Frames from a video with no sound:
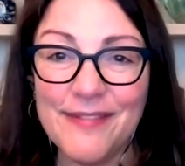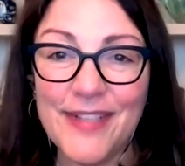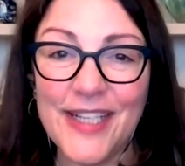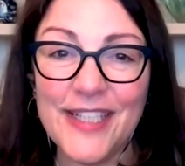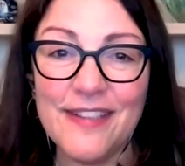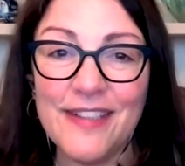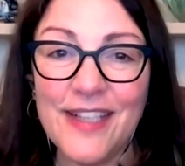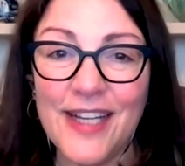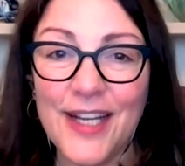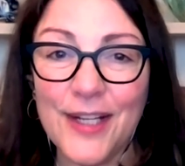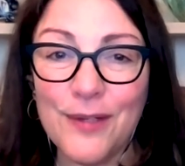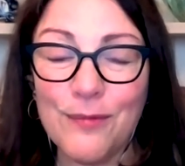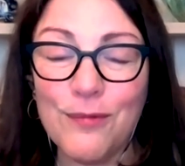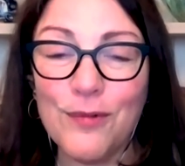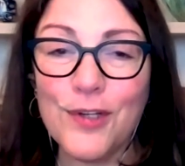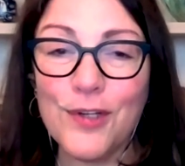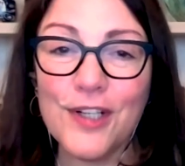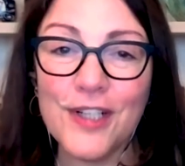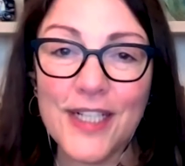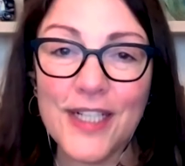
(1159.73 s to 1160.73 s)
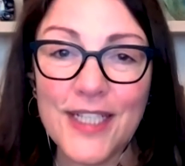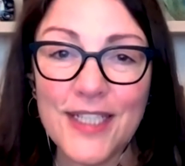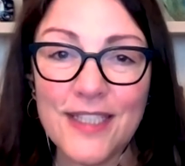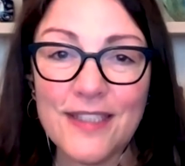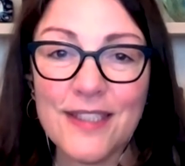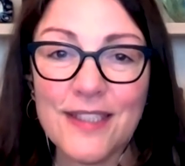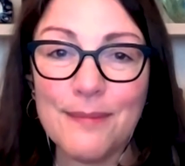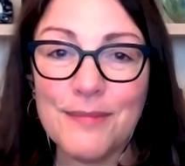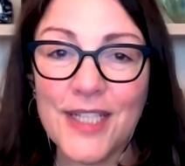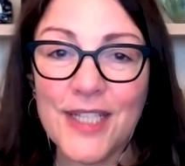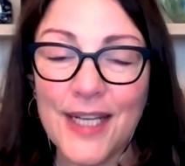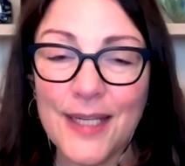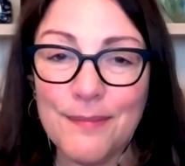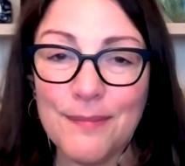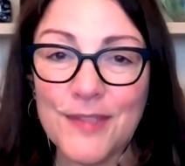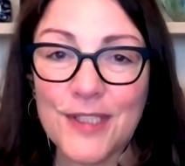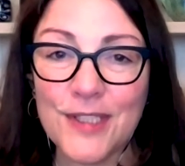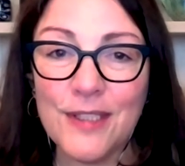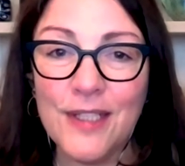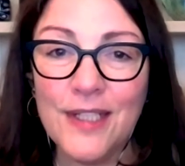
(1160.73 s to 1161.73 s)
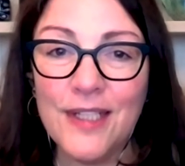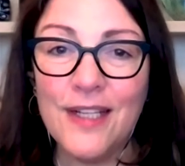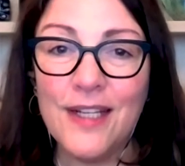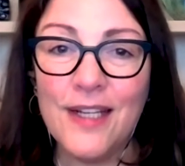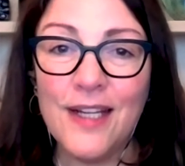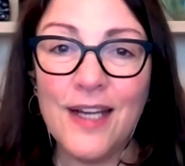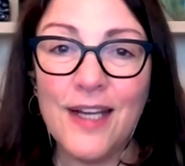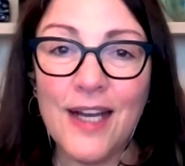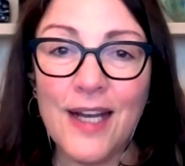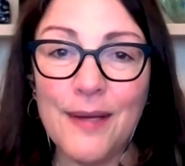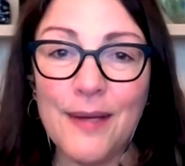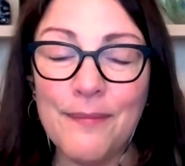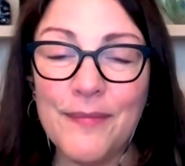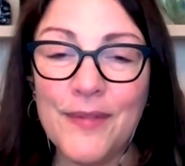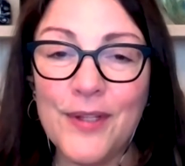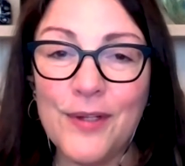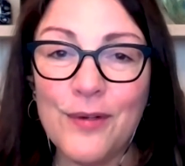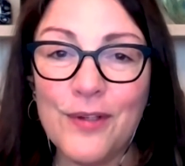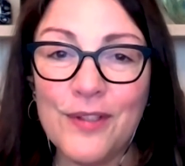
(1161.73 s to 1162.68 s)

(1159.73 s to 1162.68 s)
And I worry sometimes um,